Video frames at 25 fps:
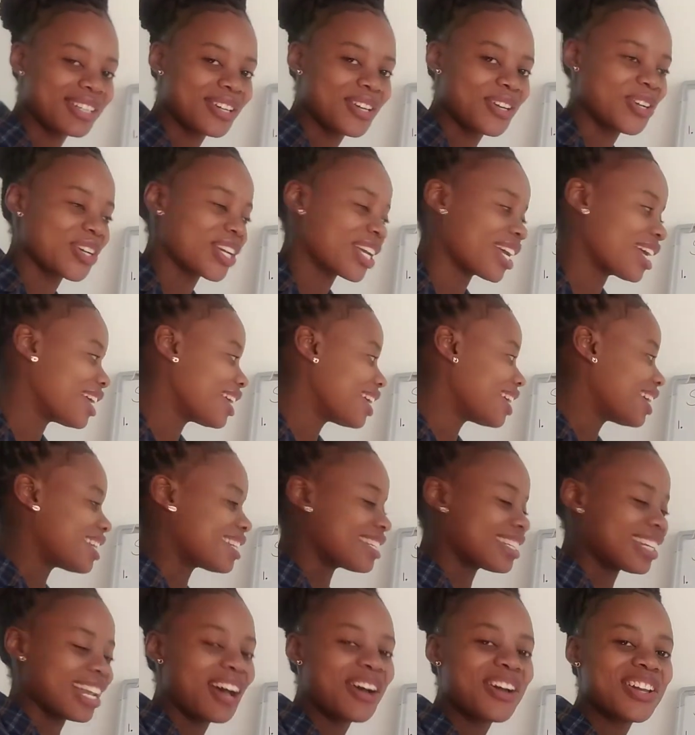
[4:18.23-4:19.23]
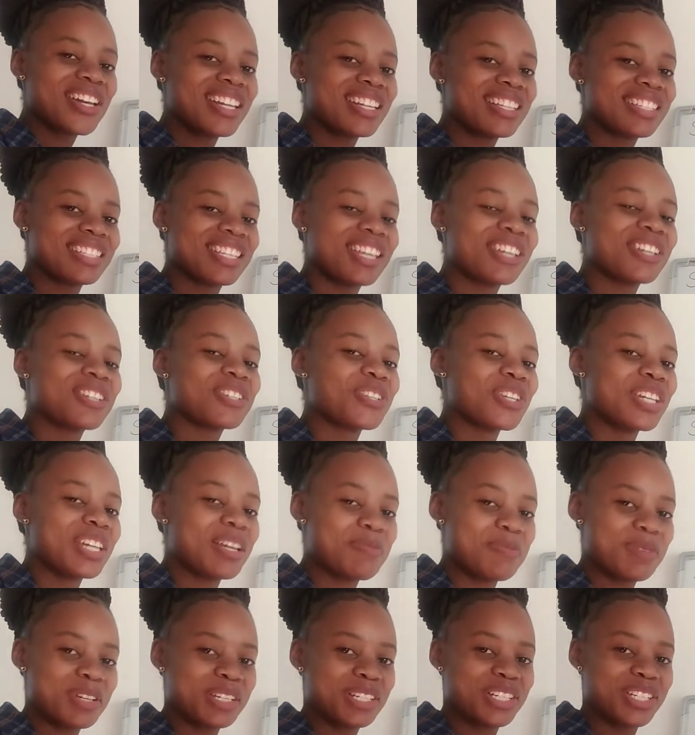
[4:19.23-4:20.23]
okay? Now let's get to
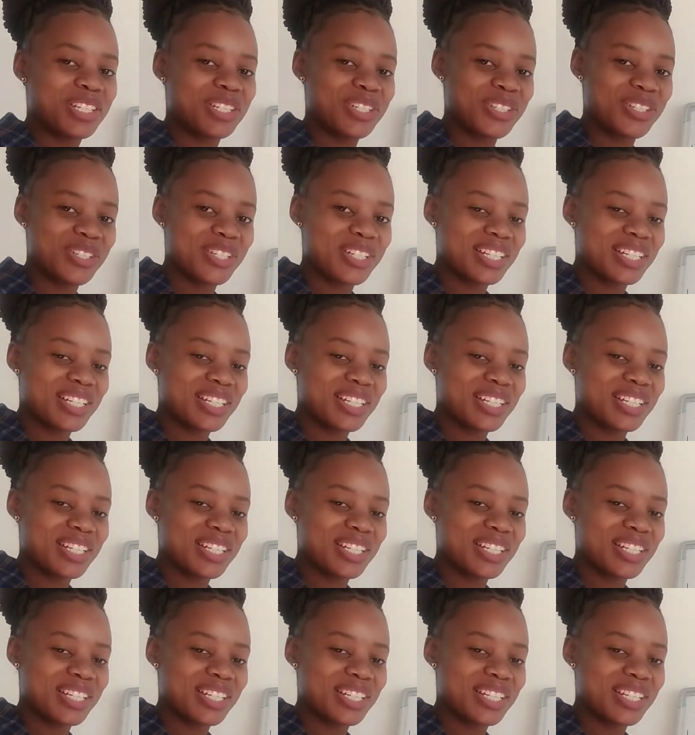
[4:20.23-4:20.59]
number 2.